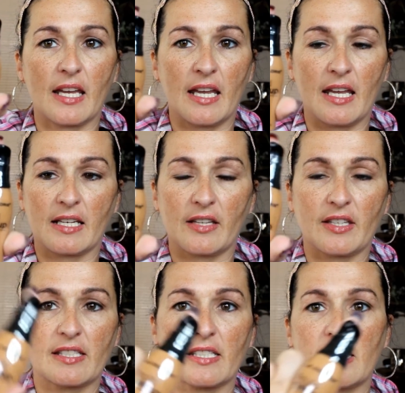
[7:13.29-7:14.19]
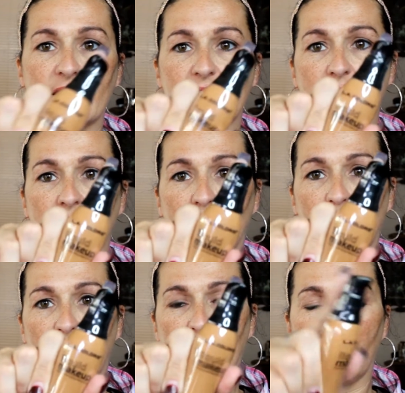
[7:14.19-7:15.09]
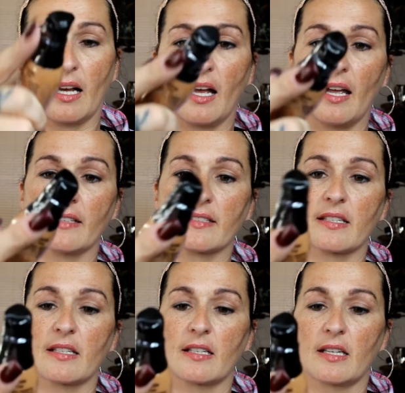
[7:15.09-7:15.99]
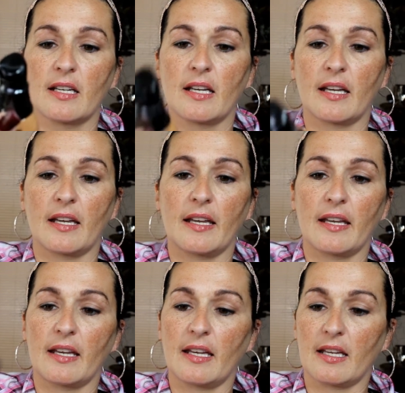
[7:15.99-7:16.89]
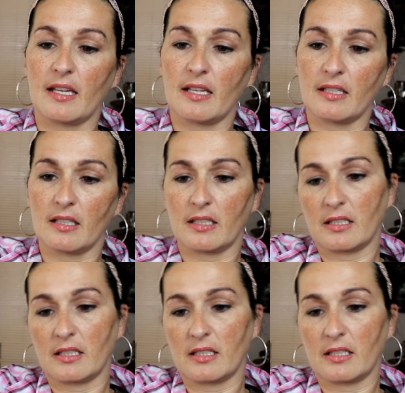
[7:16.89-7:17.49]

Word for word: And this is the one I got. And